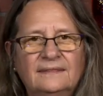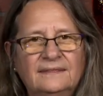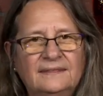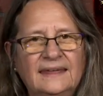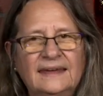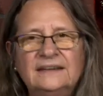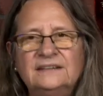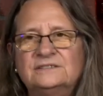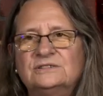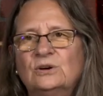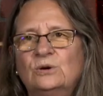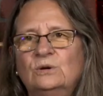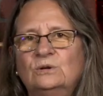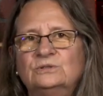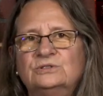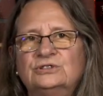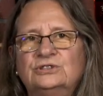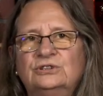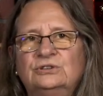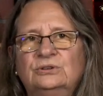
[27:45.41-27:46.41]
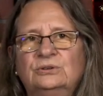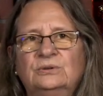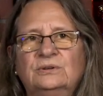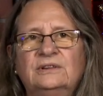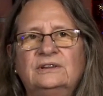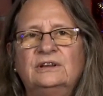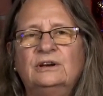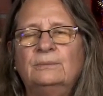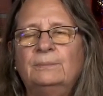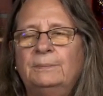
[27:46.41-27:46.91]
they told you
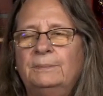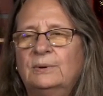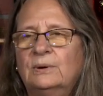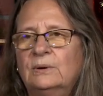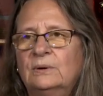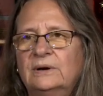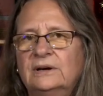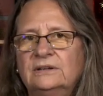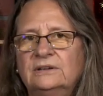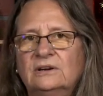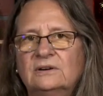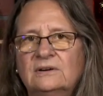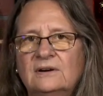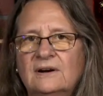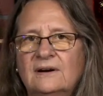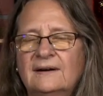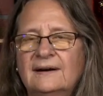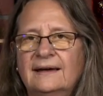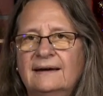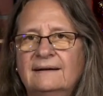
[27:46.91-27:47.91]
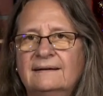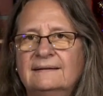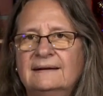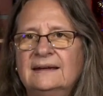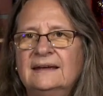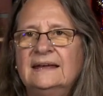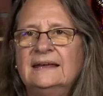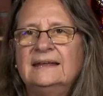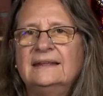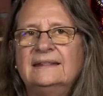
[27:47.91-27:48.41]
they're pouring their heart out,
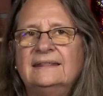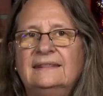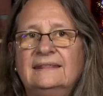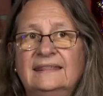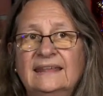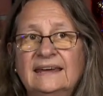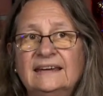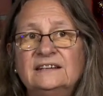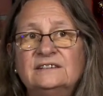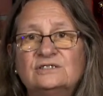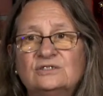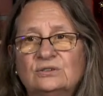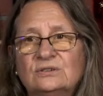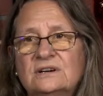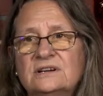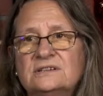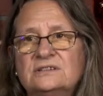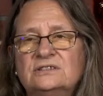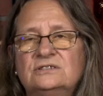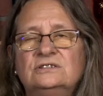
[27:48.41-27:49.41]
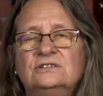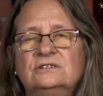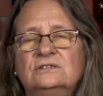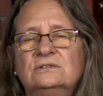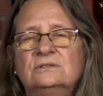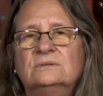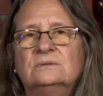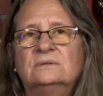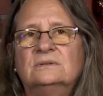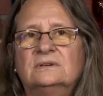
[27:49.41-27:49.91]
they trust
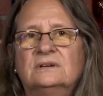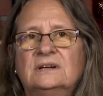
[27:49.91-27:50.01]
you.